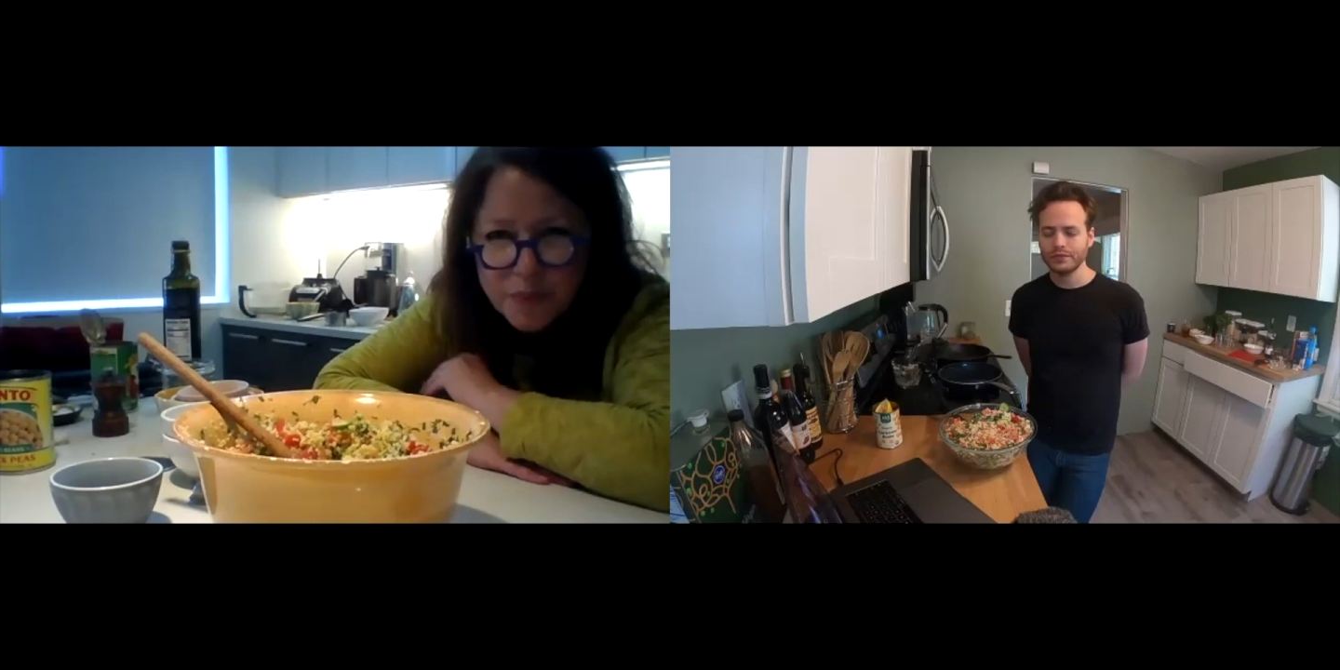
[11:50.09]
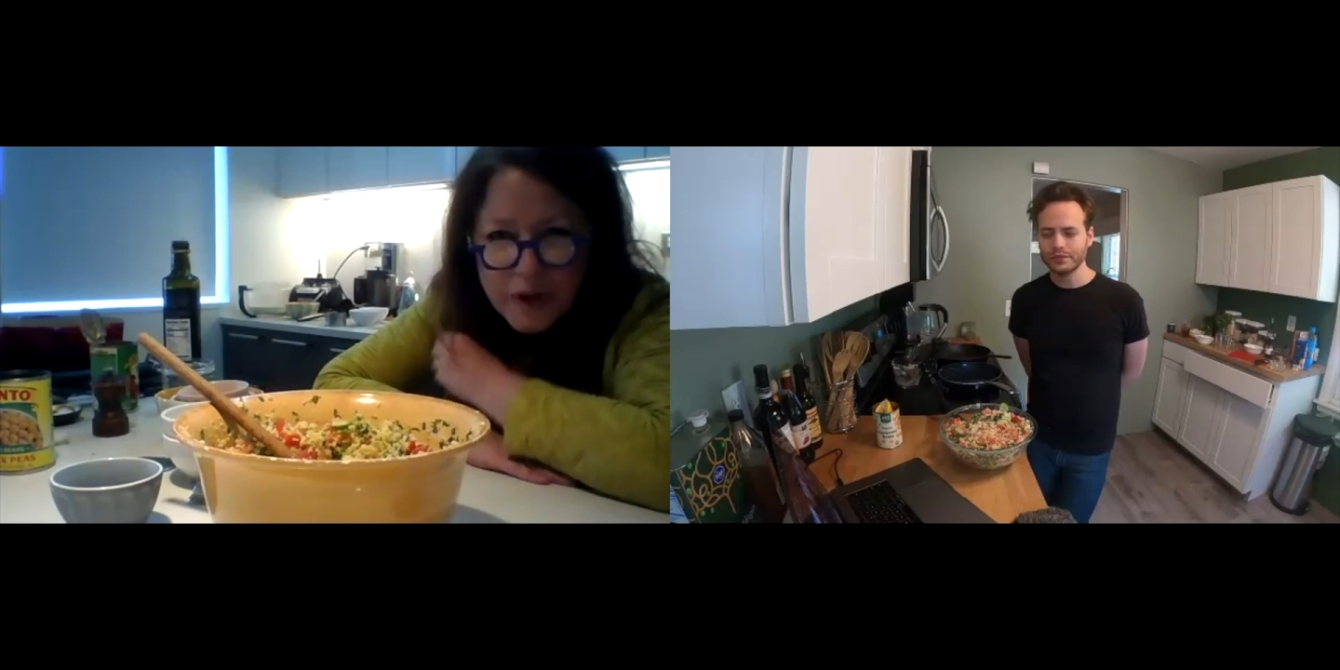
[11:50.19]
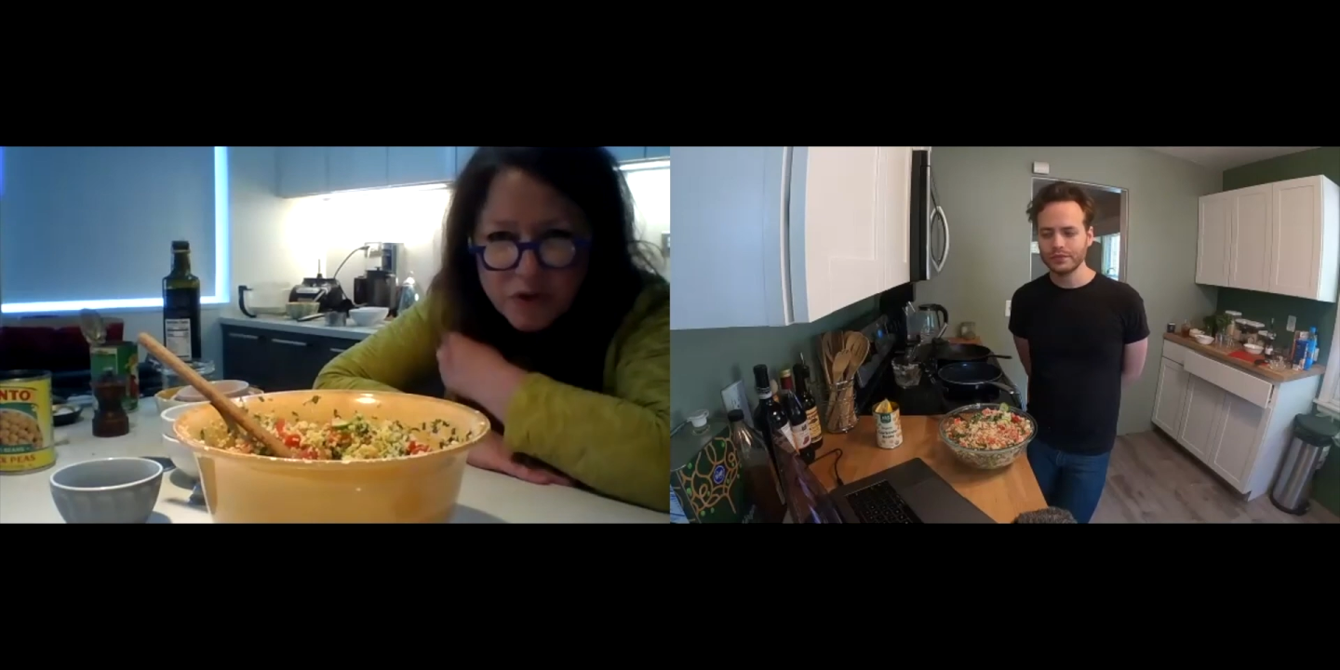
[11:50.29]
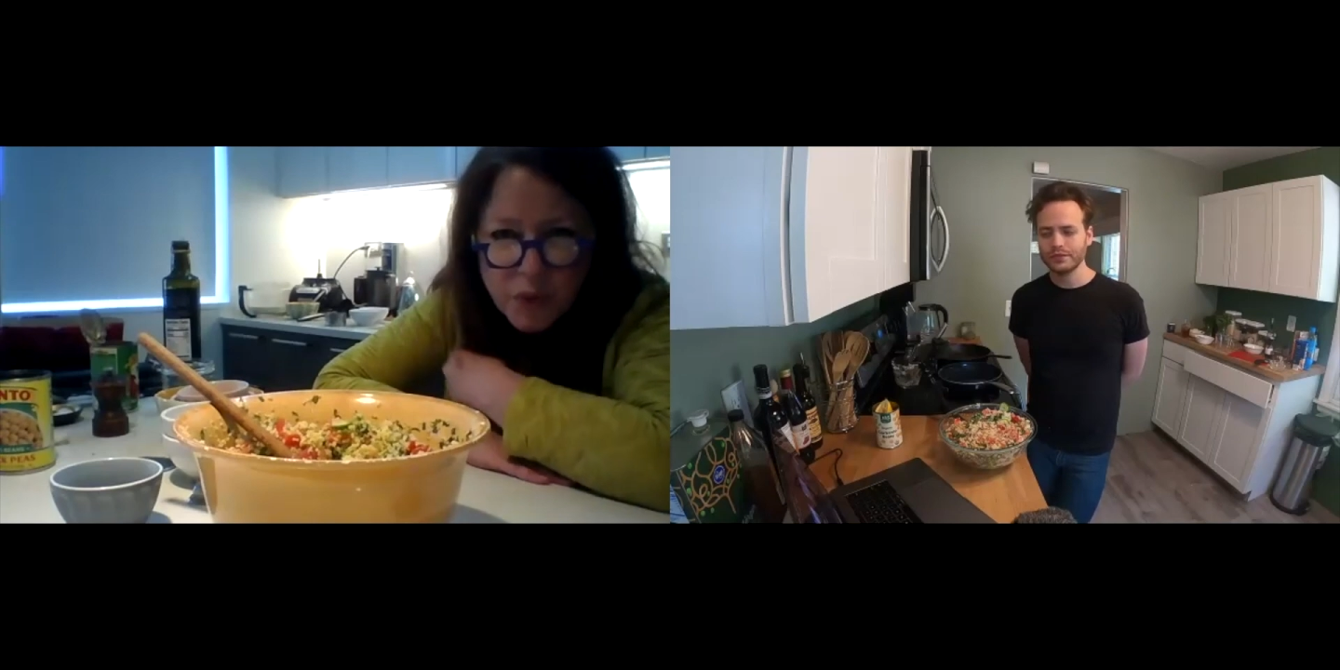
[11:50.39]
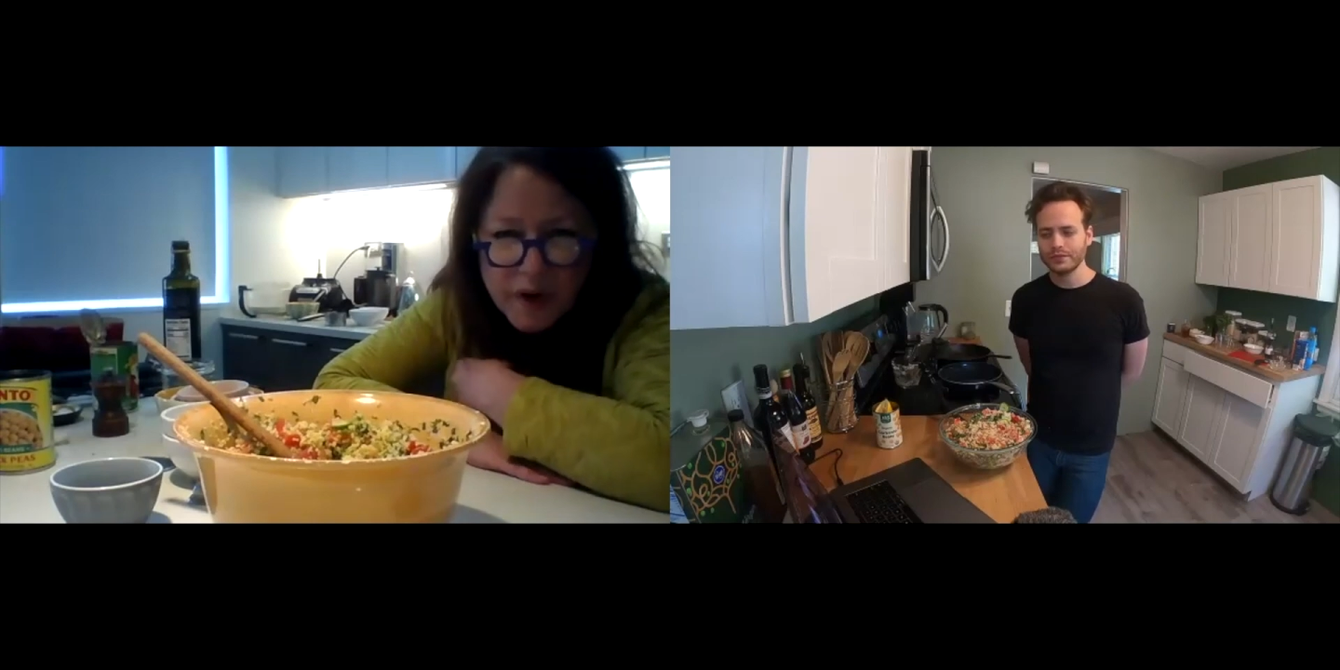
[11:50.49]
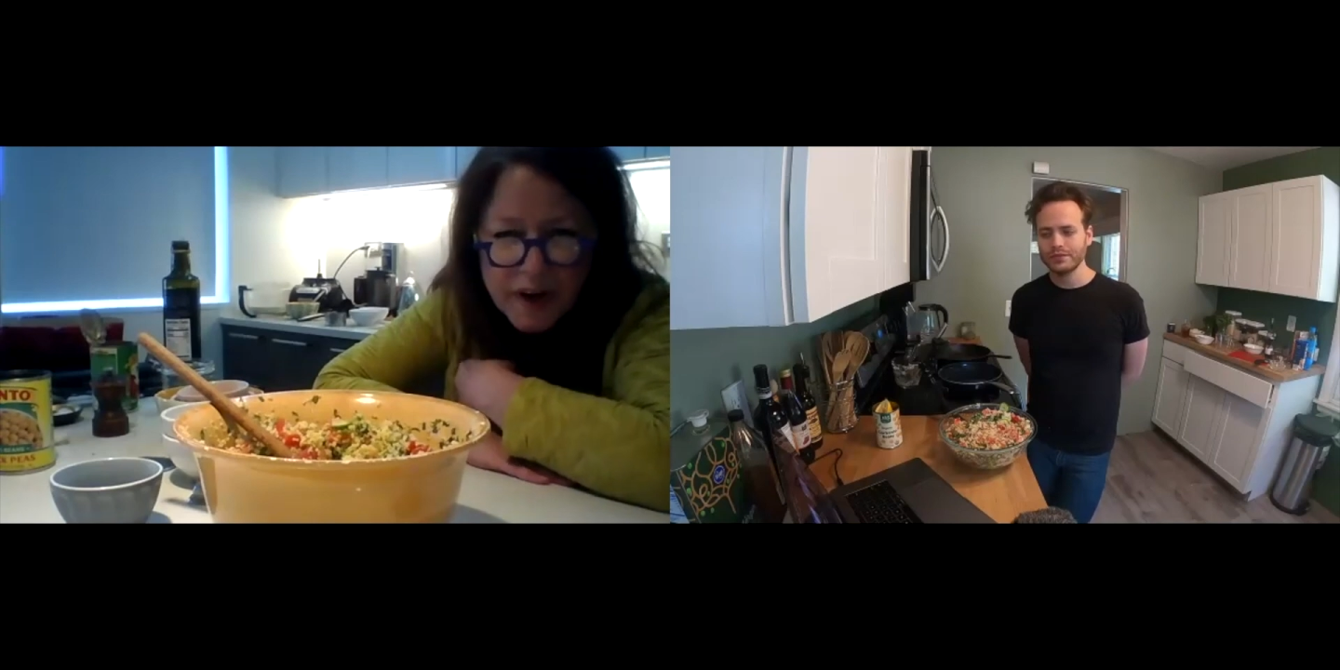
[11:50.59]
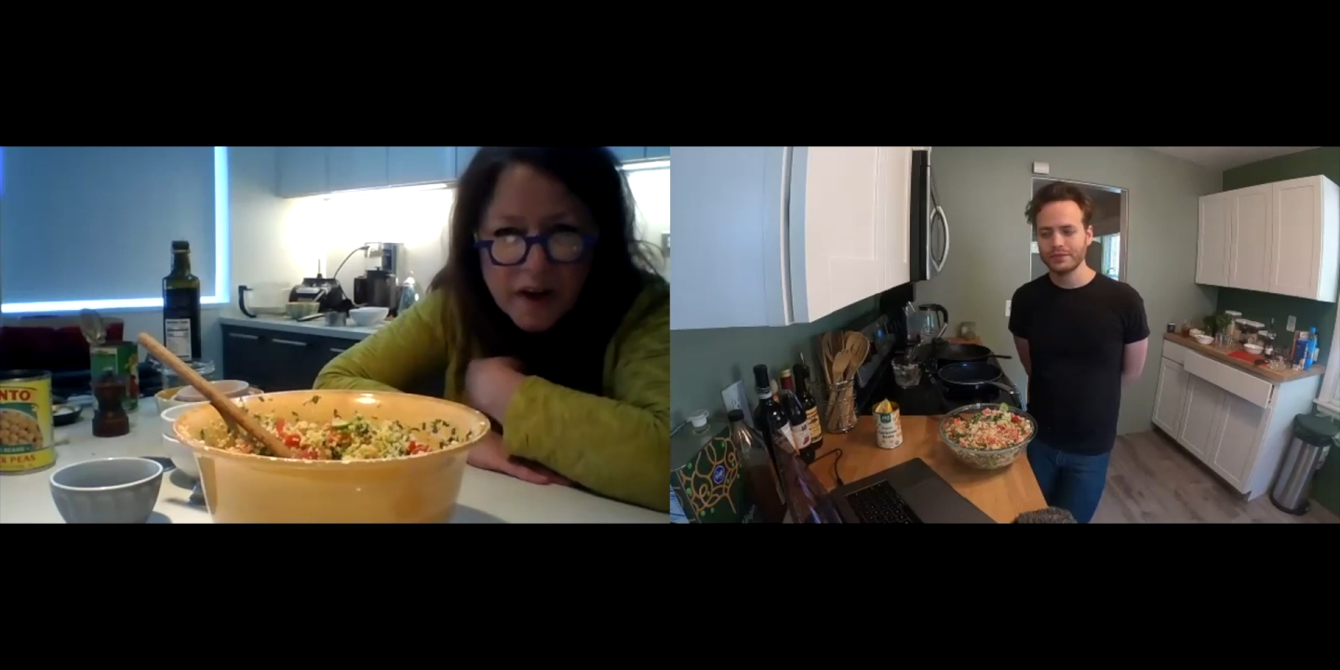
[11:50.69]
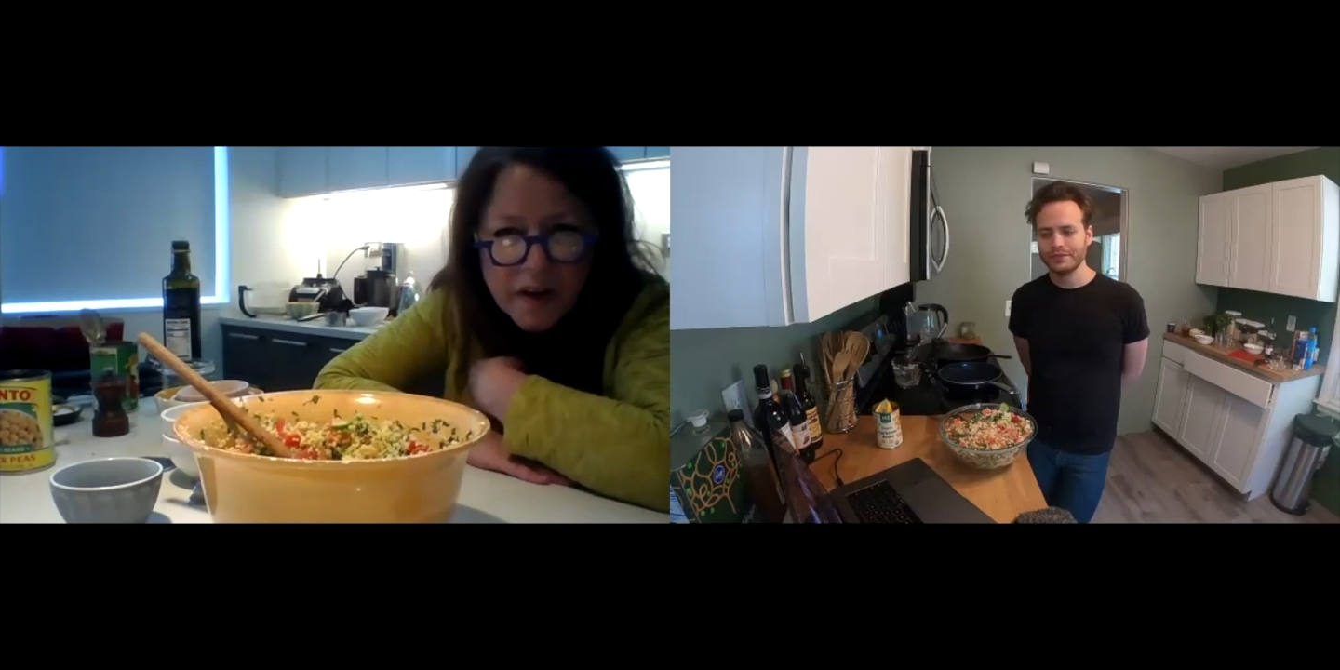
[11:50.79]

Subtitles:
mentoring,